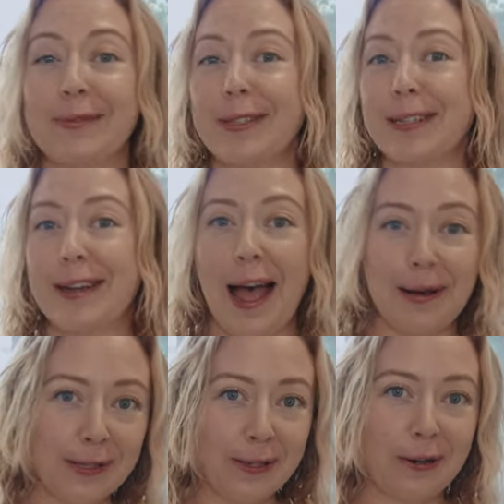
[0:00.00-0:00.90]
It was
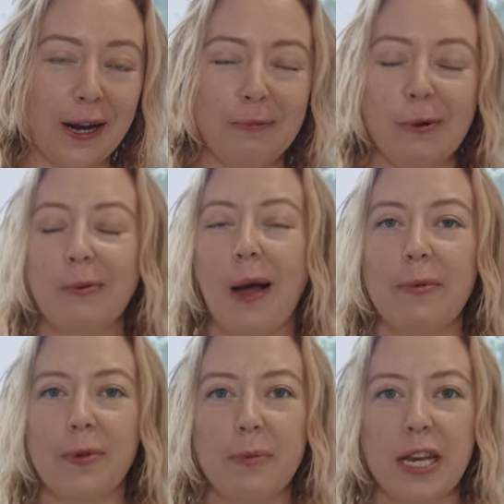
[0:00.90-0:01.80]
absolutely incredible why
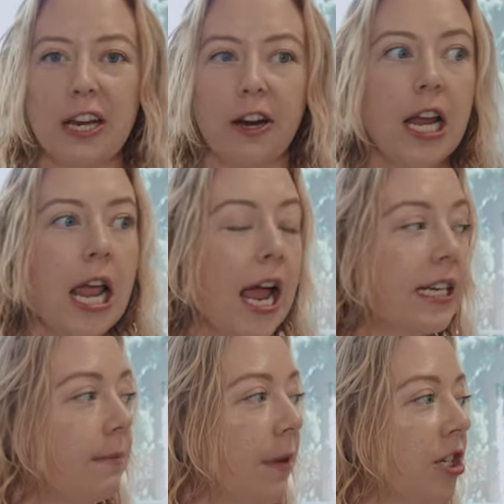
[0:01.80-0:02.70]
we've been here. And
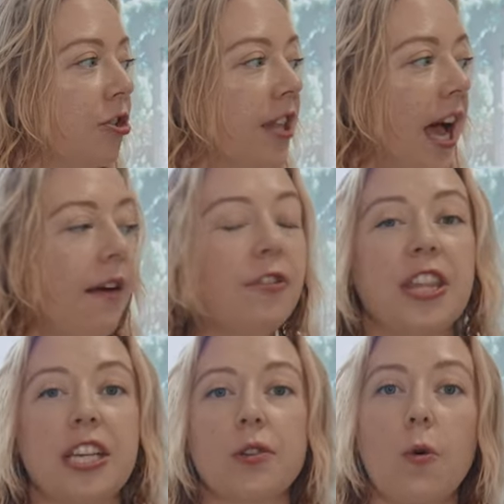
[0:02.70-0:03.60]
to make sure that
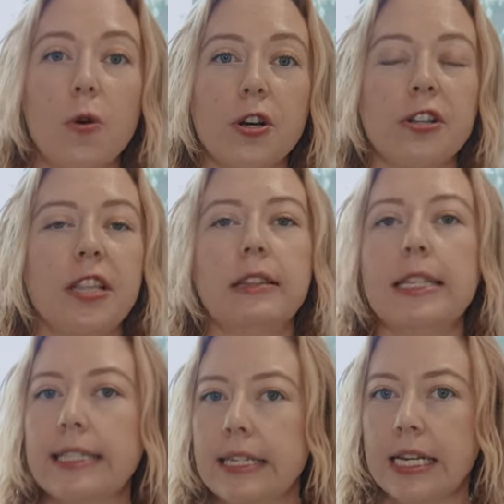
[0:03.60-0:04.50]
everything is ordered, the
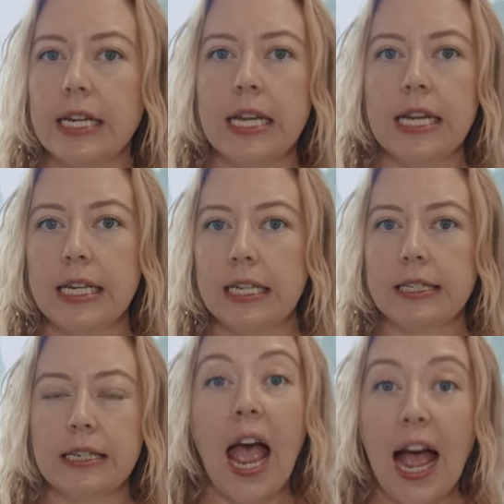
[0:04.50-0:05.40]
listing
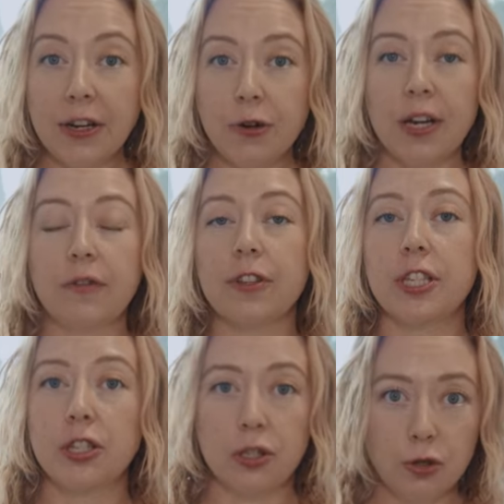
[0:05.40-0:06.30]
is accurate for the
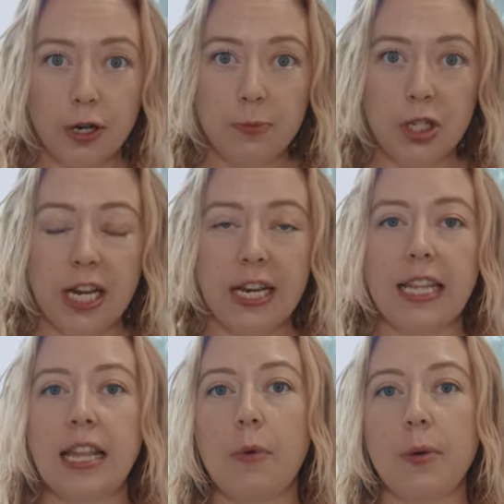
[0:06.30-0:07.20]
description,
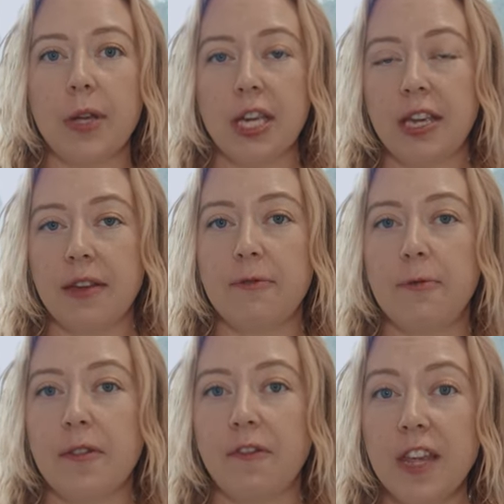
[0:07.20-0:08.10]
and that way we could give
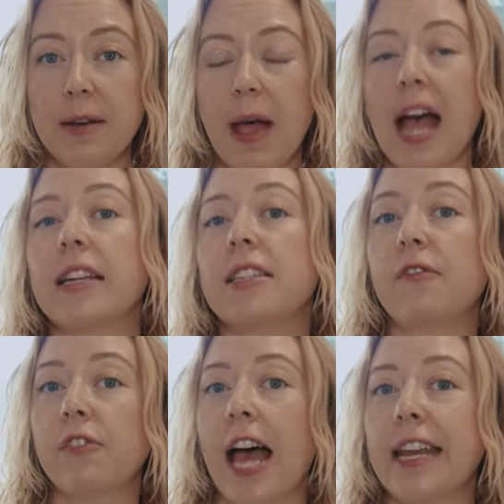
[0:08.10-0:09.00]
feedback to
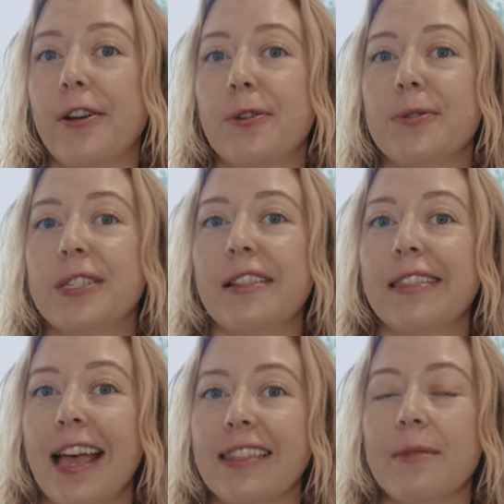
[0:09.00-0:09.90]
Flatio to
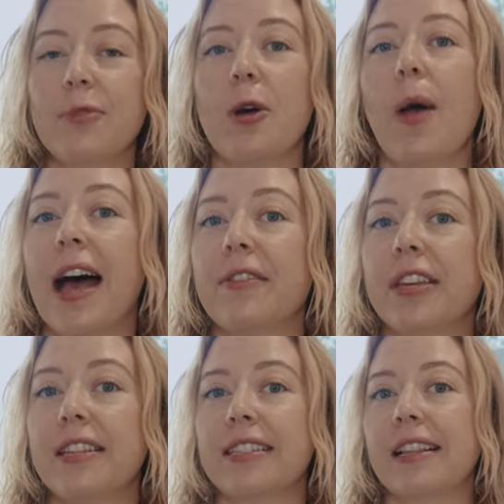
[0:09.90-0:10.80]
let them know how
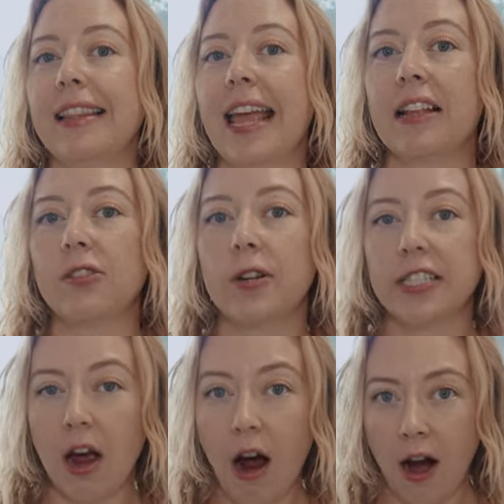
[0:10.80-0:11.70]
those
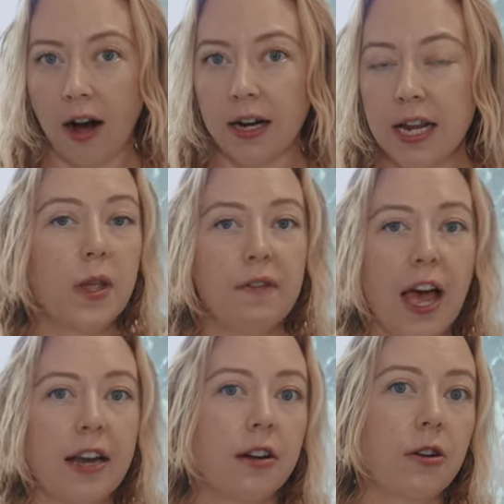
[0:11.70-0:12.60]
landlords are. We've
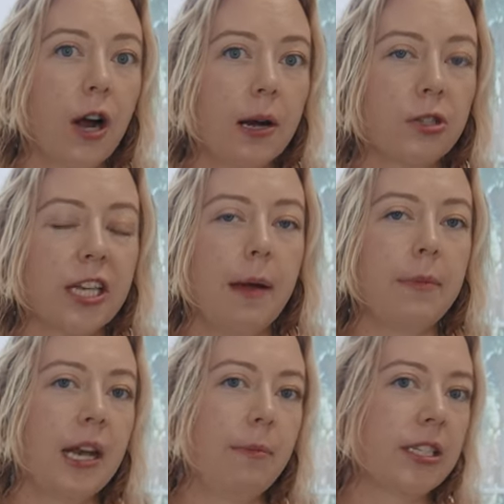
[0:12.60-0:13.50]
had an incredible time
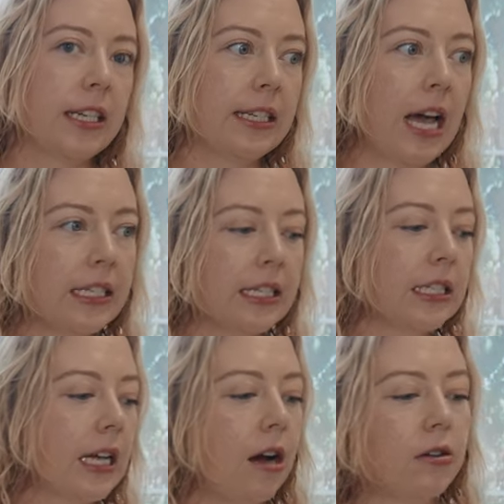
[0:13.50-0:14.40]
being able to test
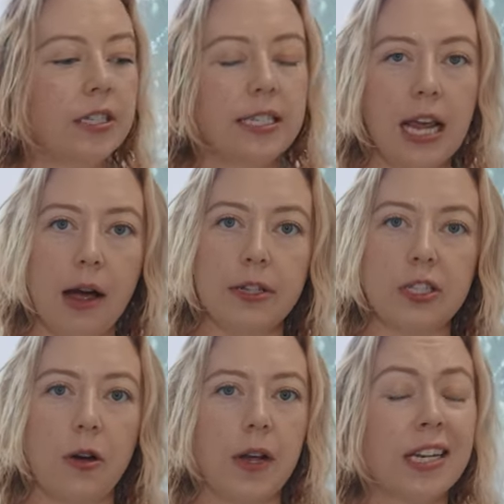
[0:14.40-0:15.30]
this out, see how
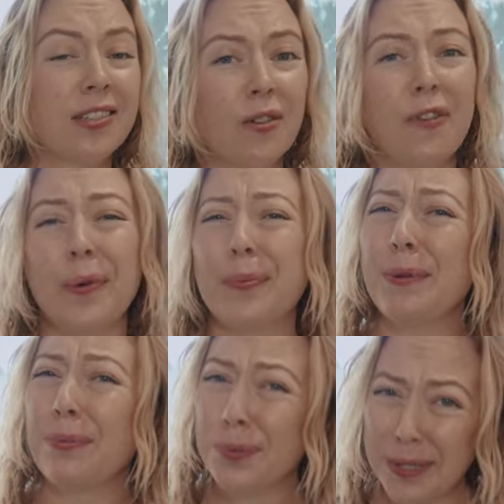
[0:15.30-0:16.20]
it's going. And so far,
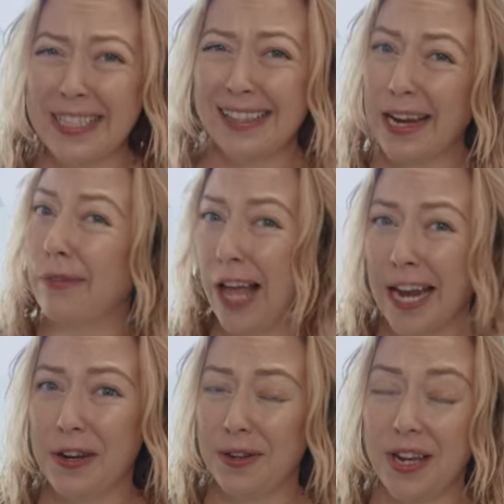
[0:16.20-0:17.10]
we really like
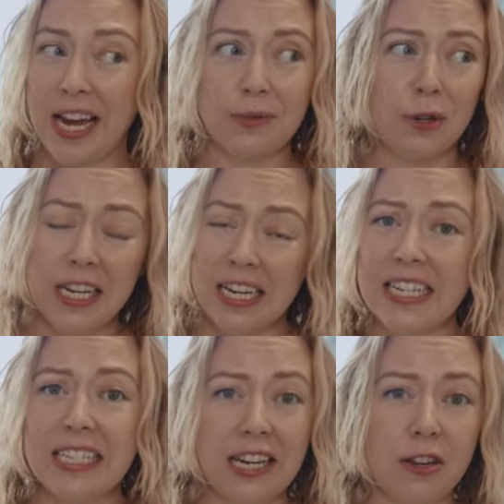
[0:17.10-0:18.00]
Flatio, you guys. We're going to
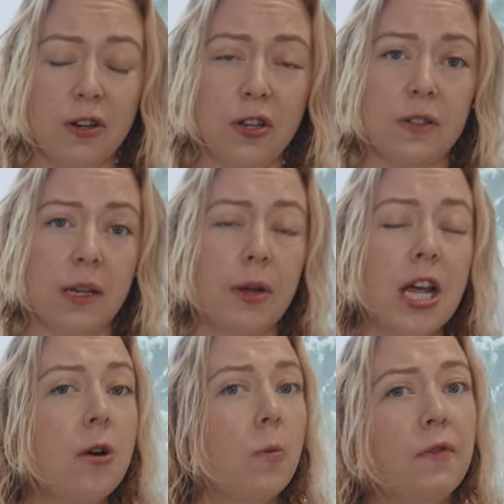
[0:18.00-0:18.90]
continue to use them.
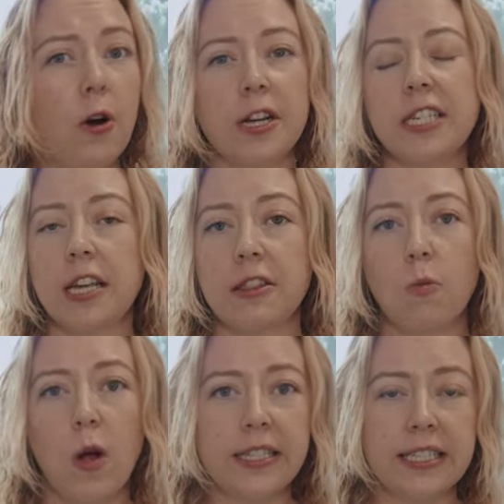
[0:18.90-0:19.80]
We've already done the
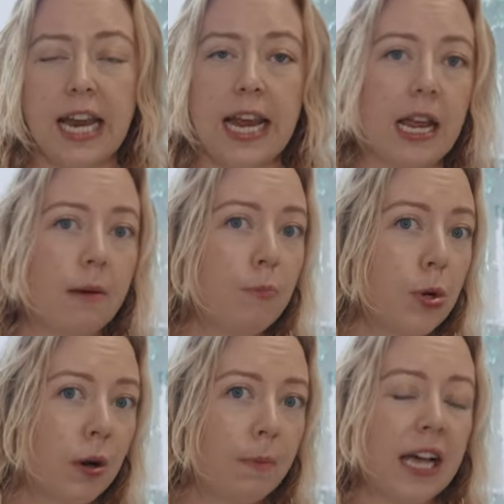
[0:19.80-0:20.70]
one stay in
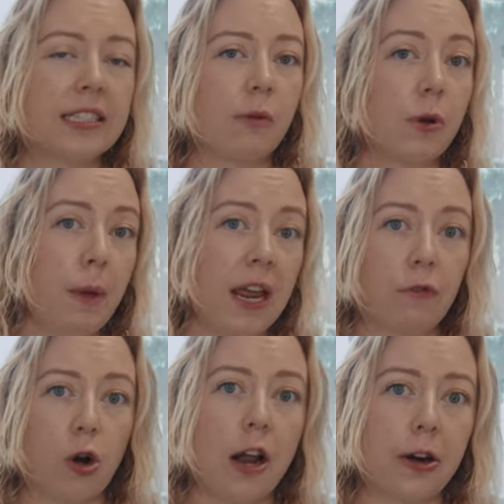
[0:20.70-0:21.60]
Budapest that we paid
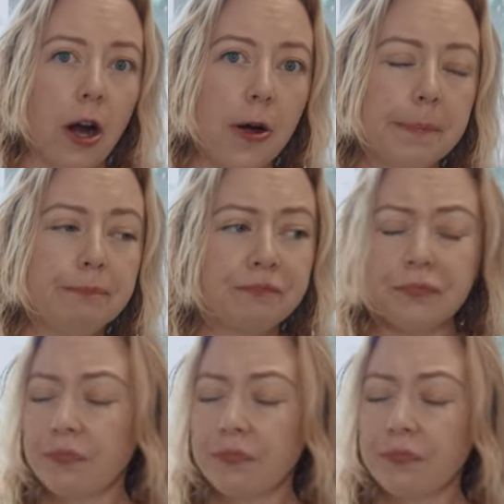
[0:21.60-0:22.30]
for on our own.